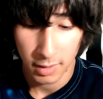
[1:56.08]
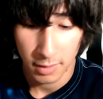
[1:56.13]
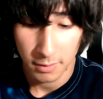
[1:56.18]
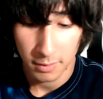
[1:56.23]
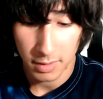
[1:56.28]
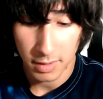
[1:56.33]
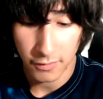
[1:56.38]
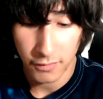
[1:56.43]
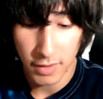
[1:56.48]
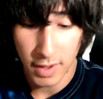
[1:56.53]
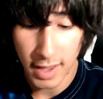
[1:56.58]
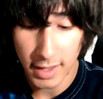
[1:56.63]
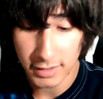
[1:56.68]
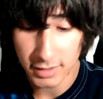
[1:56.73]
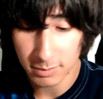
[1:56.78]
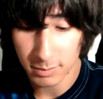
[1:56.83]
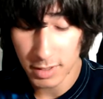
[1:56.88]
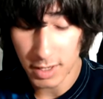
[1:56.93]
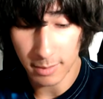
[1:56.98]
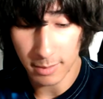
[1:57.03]
If you ask
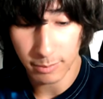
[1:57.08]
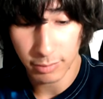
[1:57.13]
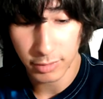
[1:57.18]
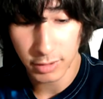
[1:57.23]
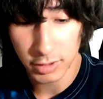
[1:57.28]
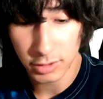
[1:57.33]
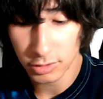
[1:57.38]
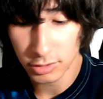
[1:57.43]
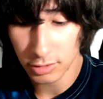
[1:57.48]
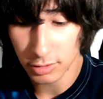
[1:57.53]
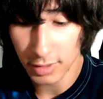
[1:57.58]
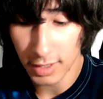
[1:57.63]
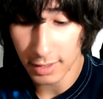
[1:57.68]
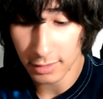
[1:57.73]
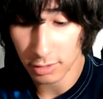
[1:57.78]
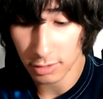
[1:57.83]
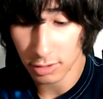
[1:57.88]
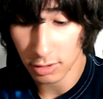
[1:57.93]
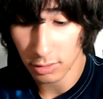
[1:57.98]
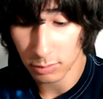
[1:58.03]
me, I'm pretty sure that
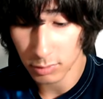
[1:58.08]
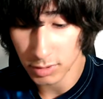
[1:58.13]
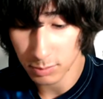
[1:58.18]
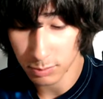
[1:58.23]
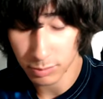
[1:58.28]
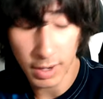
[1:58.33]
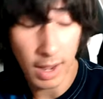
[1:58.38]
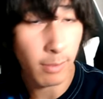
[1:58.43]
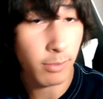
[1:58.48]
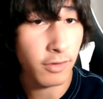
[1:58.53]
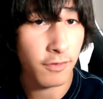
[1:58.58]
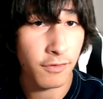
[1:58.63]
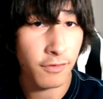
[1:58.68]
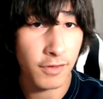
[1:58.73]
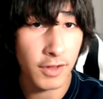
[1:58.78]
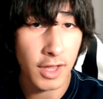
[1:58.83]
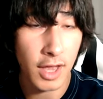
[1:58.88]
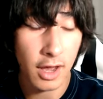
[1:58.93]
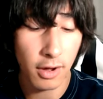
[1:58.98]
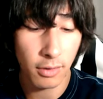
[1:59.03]
girl was probably
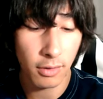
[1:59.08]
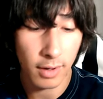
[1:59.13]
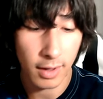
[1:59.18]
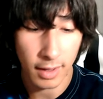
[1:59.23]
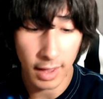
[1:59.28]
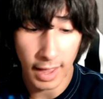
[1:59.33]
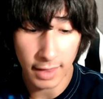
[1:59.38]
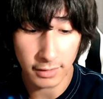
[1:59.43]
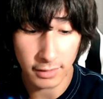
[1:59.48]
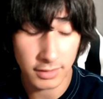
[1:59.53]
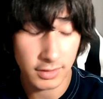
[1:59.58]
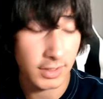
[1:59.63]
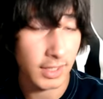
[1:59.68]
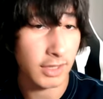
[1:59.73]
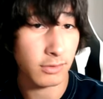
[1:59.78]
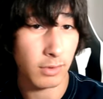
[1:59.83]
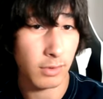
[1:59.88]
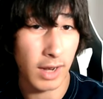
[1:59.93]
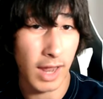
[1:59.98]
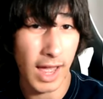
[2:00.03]
Theo, at least that's
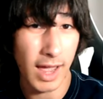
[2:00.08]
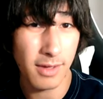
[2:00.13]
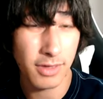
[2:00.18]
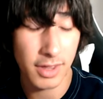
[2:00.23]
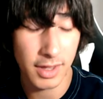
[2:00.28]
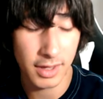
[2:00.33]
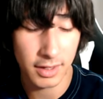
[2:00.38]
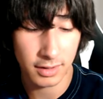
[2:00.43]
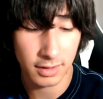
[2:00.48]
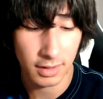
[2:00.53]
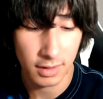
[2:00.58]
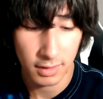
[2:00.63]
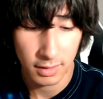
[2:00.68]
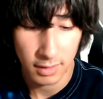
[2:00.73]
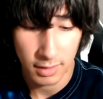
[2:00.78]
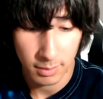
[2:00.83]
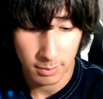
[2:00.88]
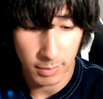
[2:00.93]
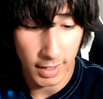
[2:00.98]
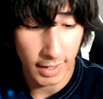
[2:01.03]
what I think
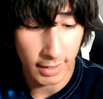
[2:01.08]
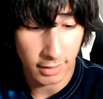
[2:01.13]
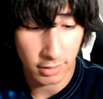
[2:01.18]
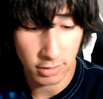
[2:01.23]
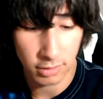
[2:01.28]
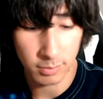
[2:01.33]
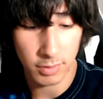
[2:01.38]
but I could be